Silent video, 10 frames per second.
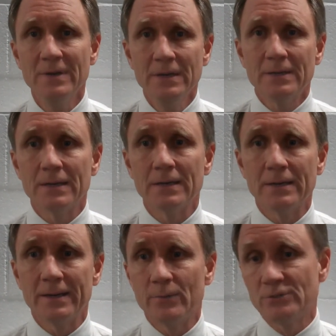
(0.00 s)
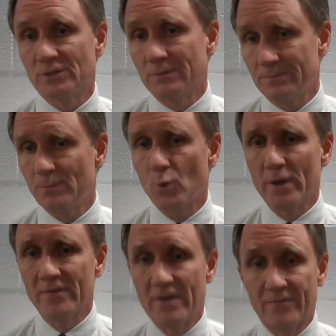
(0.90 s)
It was a
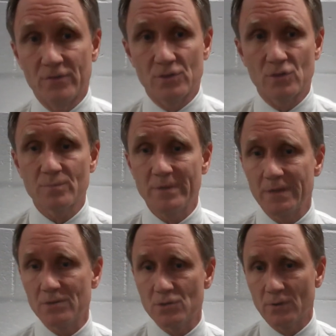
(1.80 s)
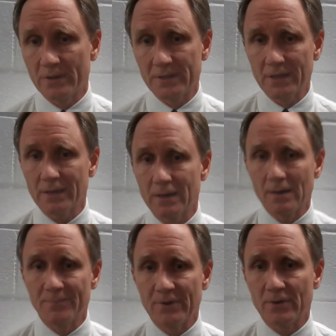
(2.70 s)
point of emphasis because, I
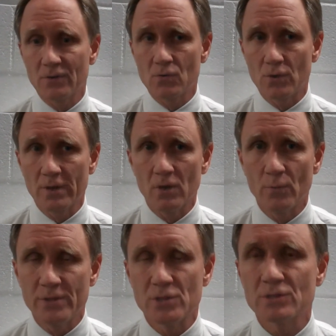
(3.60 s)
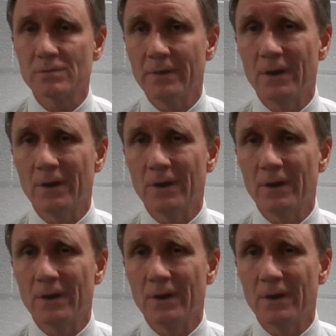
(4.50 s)
think up there at Cornell, we just,